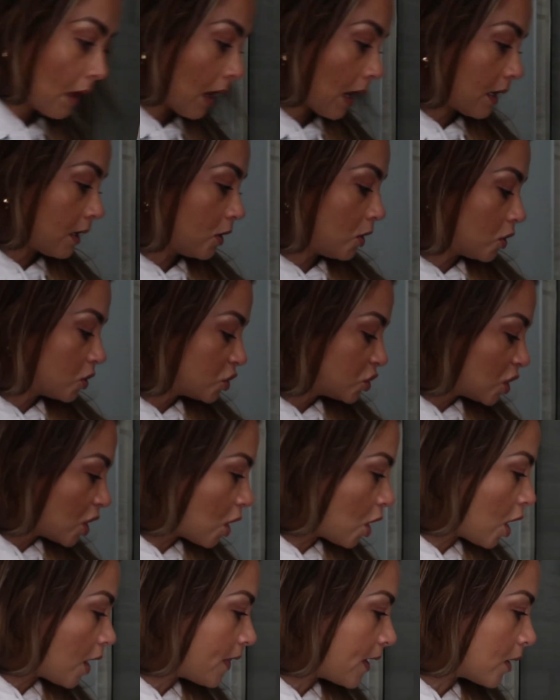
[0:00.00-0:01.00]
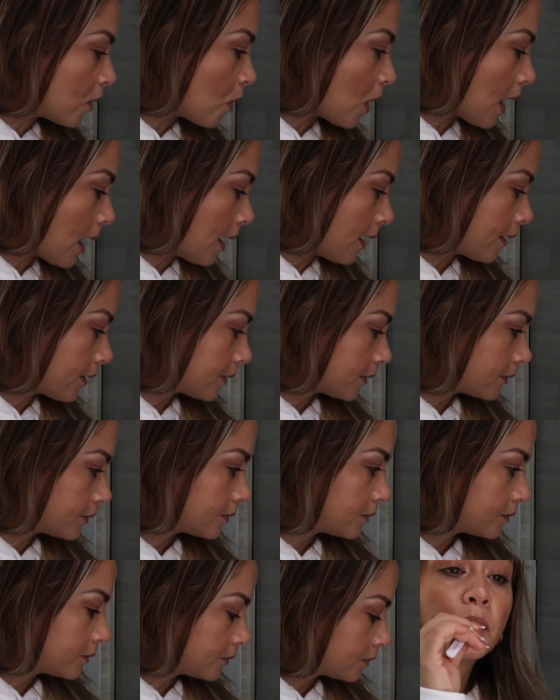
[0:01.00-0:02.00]
I lost the other one.
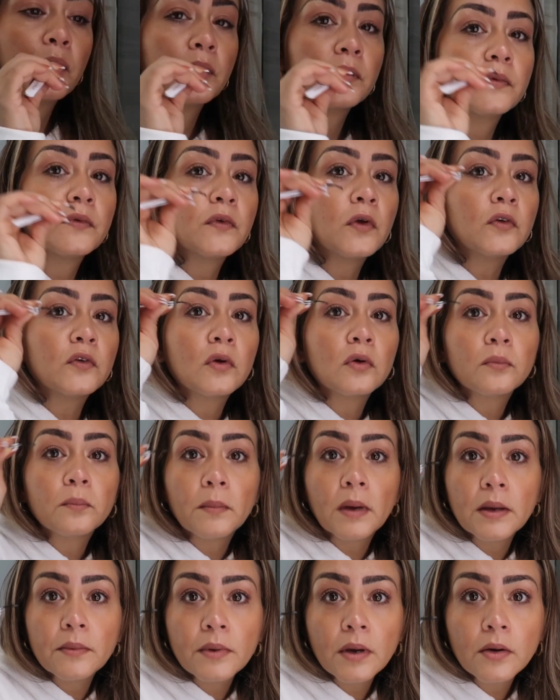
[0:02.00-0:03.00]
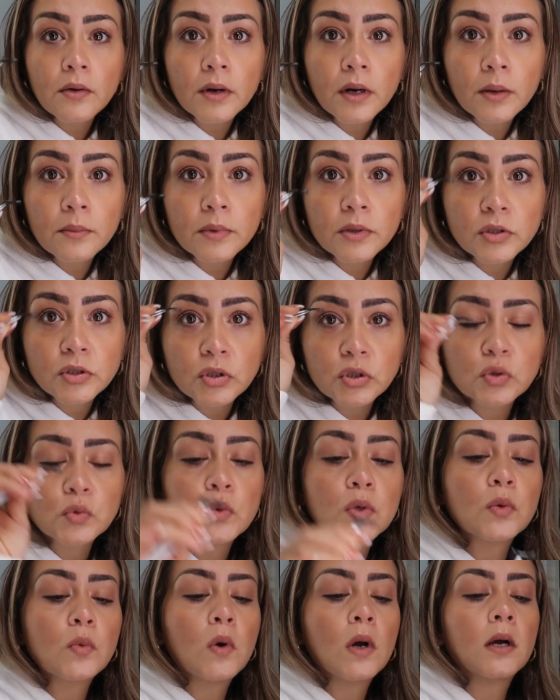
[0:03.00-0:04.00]
So maybe I'm gonna be just
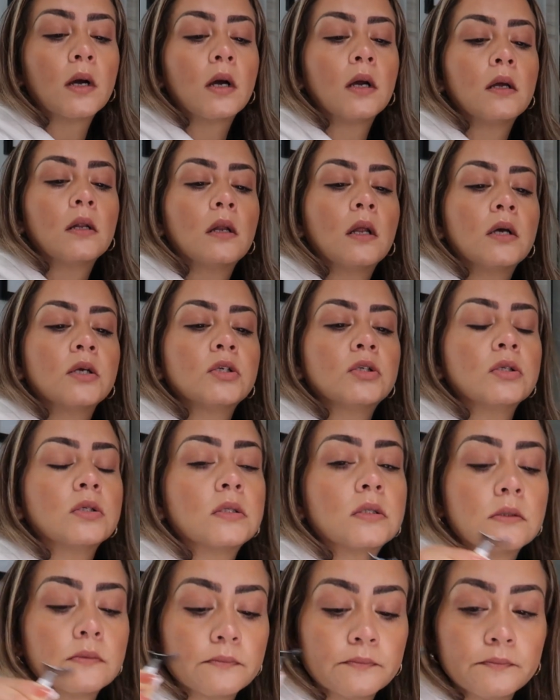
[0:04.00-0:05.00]
with one eyelashes.